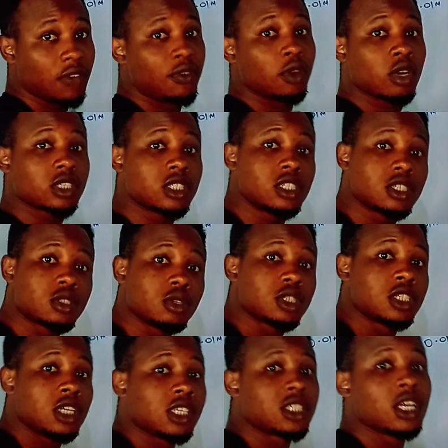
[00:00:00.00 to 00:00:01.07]
If it doesn't
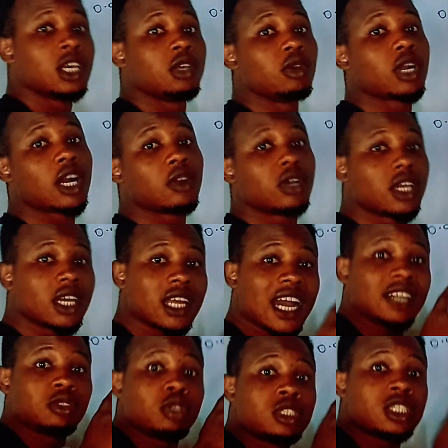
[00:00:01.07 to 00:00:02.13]
dissociate, you cannot get
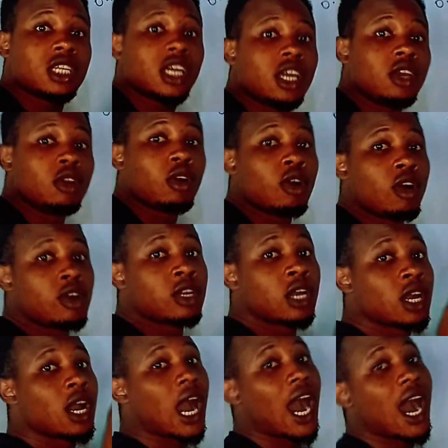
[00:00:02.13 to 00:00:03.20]
hydrogen ion